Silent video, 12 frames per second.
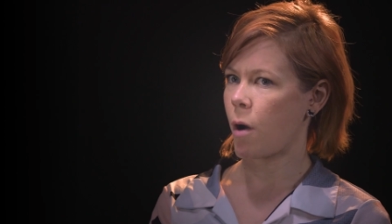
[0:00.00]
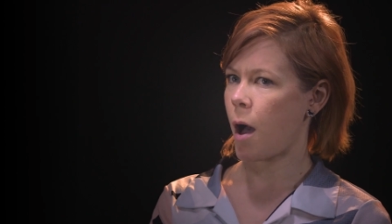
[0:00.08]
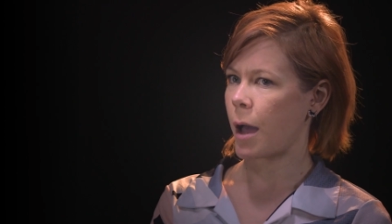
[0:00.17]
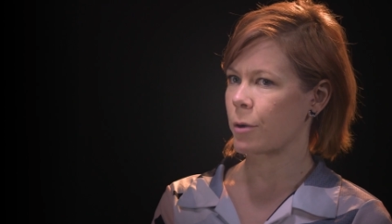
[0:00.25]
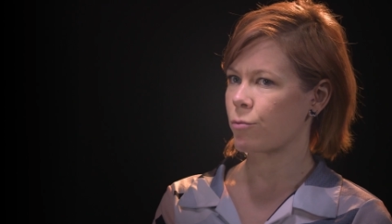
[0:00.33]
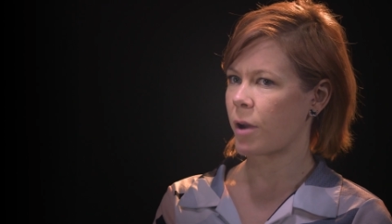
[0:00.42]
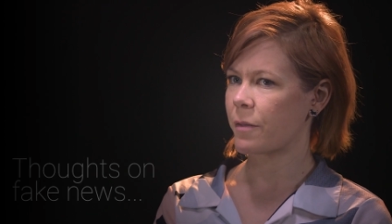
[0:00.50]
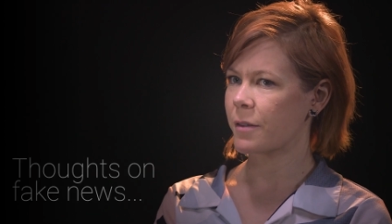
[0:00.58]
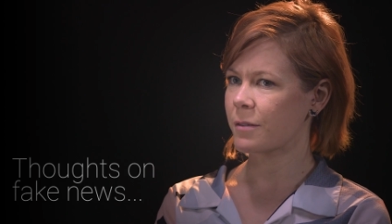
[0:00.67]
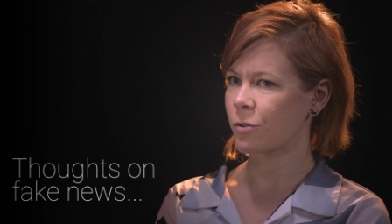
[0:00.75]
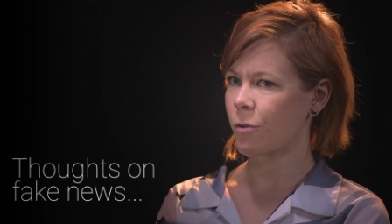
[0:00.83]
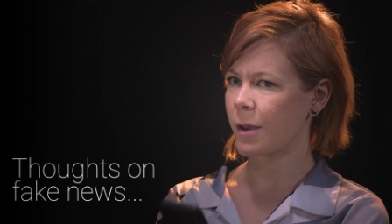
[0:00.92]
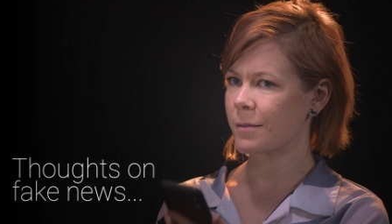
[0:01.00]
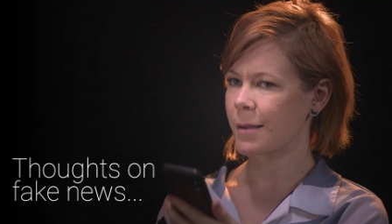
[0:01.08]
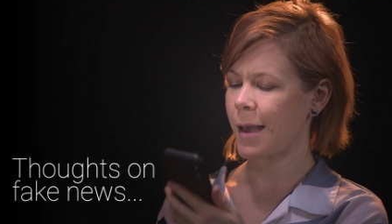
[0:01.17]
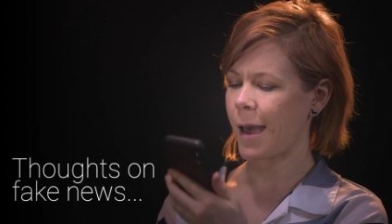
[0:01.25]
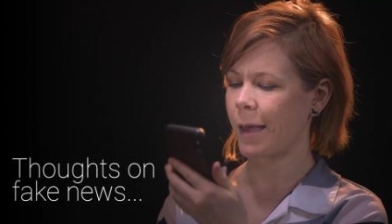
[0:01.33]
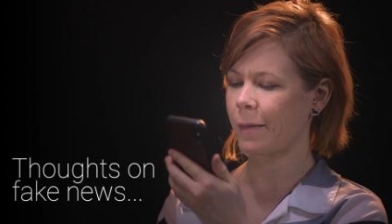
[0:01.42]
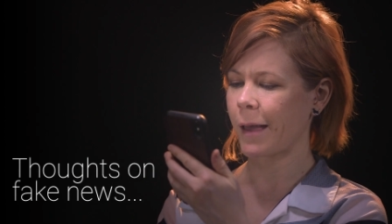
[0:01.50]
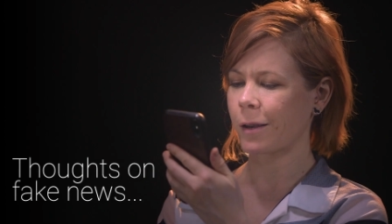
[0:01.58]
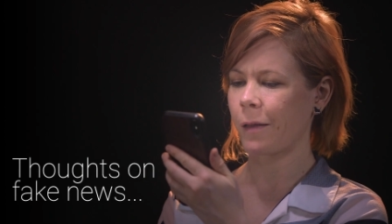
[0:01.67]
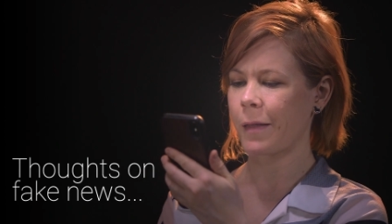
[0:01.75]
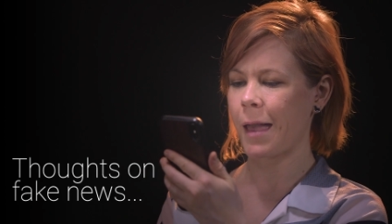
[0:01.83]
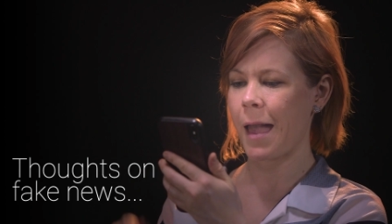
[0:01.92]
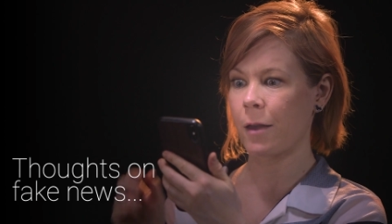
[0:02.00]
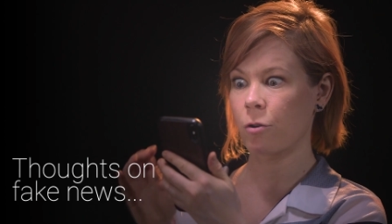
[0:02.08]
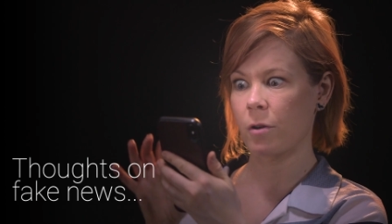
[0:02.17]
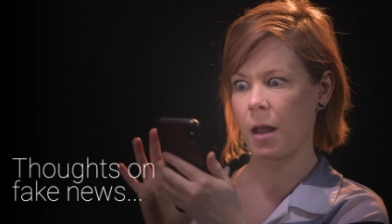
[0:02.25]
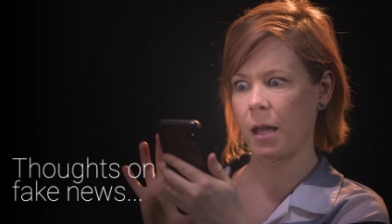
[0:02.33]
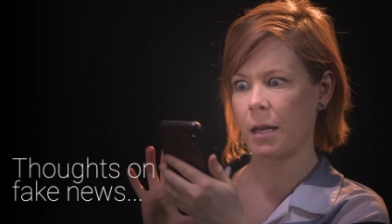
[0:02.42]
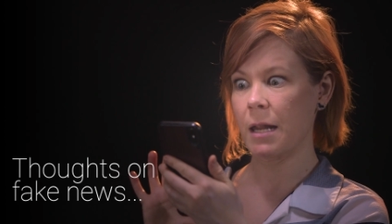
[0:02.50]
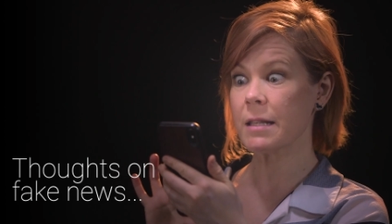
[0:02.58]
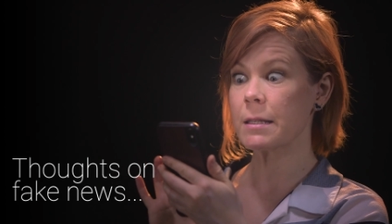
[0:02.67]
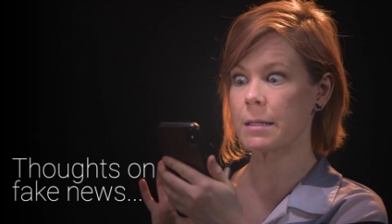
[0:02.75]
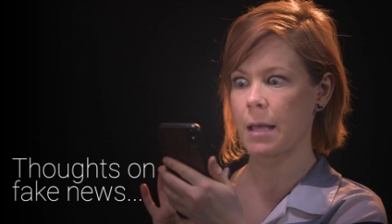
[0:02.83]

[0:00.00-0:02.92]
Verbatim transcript: I read this crazy headline on the internet and it